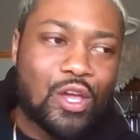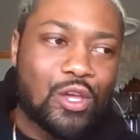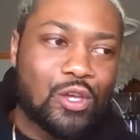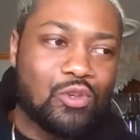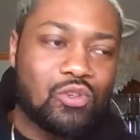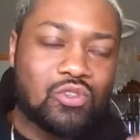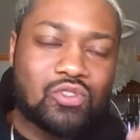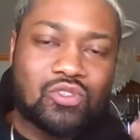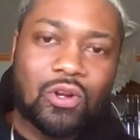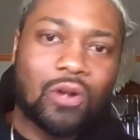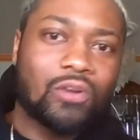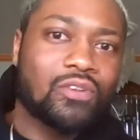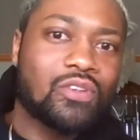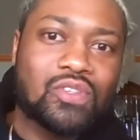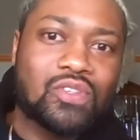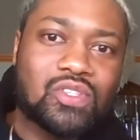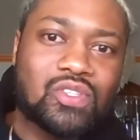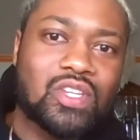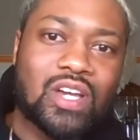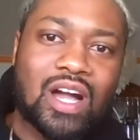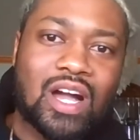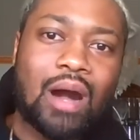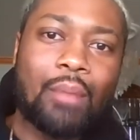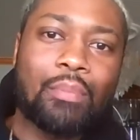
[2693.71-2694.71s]
you start to
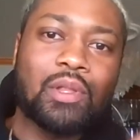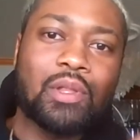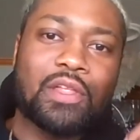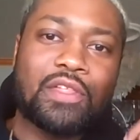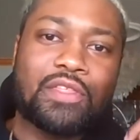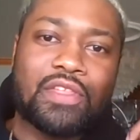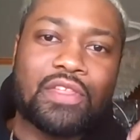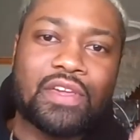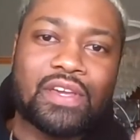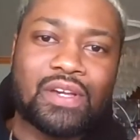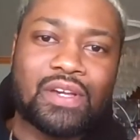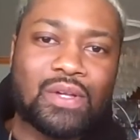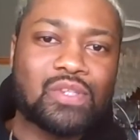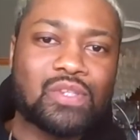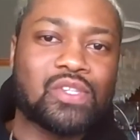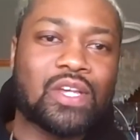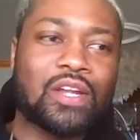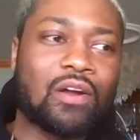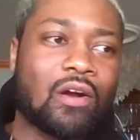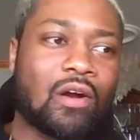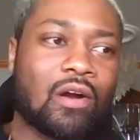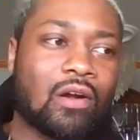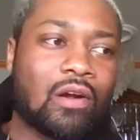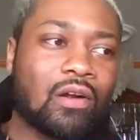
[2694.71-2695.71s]
see a couple of things
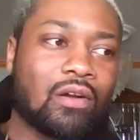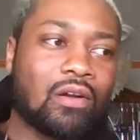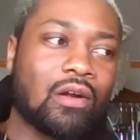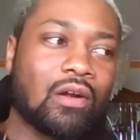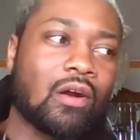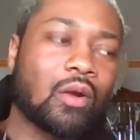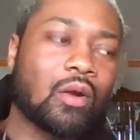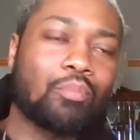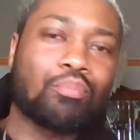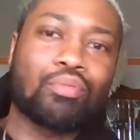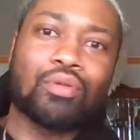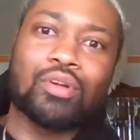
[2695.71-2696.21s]
that are